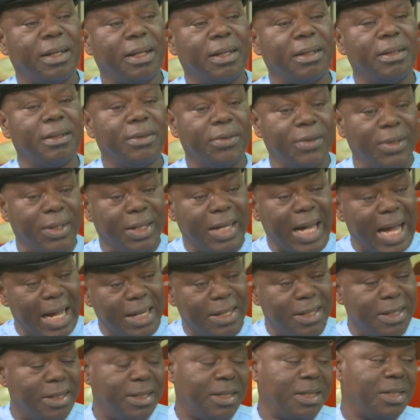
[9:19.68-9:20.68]

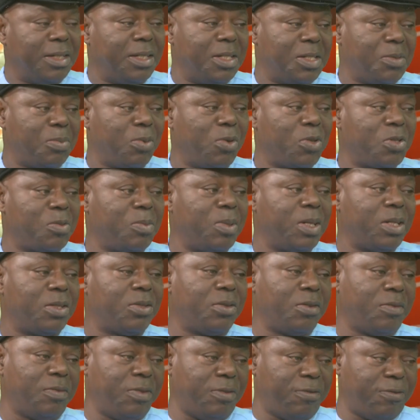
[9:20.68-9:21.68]
regarding the disbursements
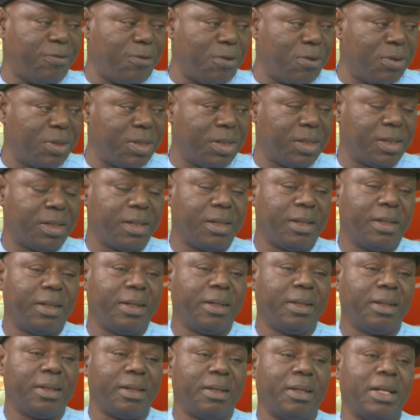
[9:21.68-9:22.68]
of the funds.
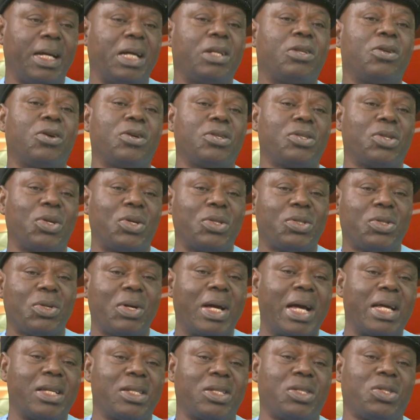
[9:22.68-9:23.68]
Let us also
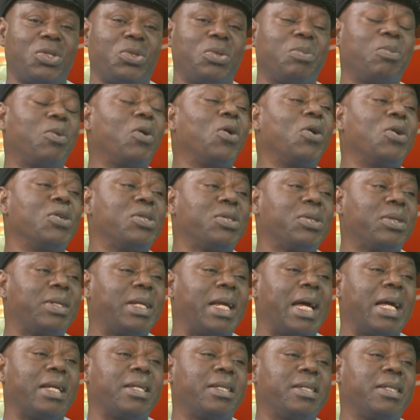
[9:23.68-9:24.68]
assume also
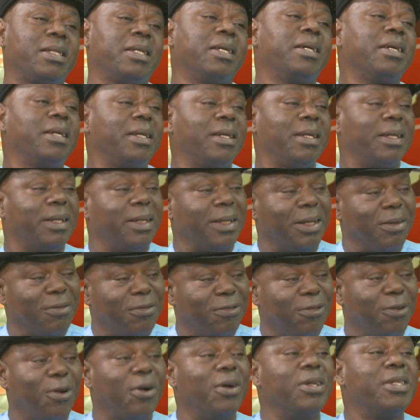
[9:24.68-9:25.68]
that the
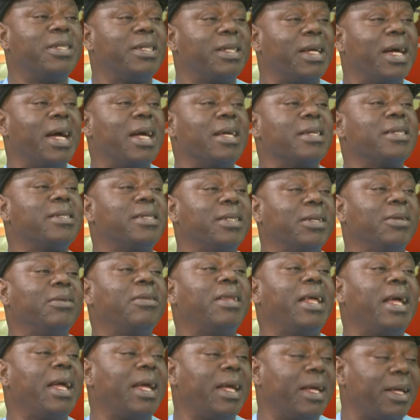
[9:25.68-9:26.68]
funds are still
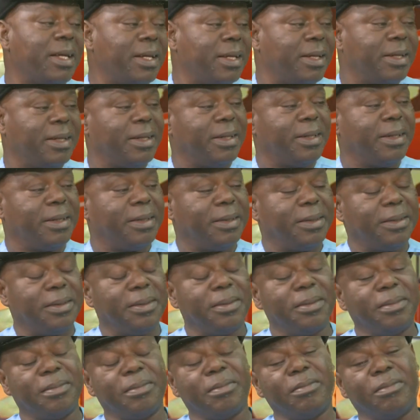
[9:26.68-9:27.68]
there.
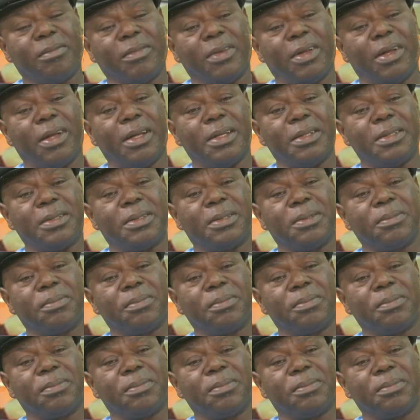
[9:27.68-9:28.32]
Yes.